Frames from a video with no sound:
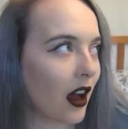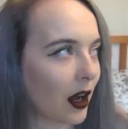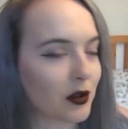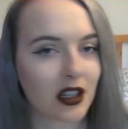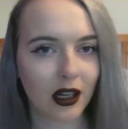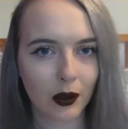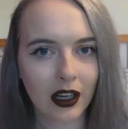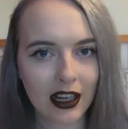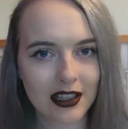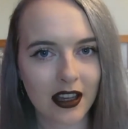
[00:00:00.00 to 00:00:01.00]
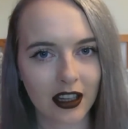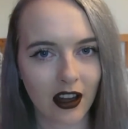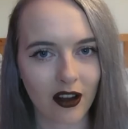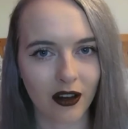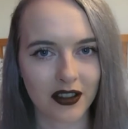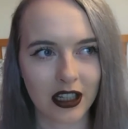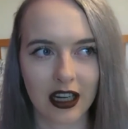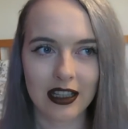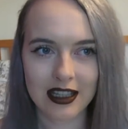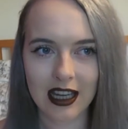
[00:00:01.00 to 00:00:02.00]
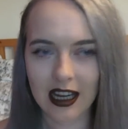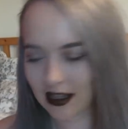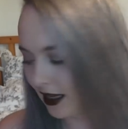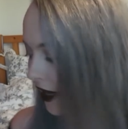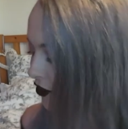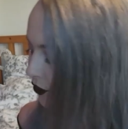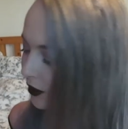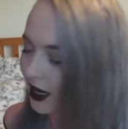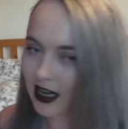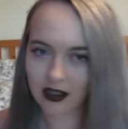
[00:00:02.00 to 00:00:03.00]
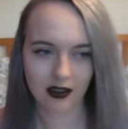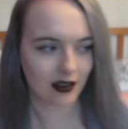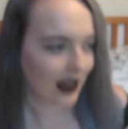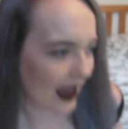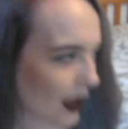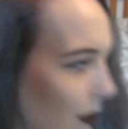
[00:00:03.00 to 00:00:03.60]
I'm just going to quickly turn the light off so you can see it in the natural light. It's just getting a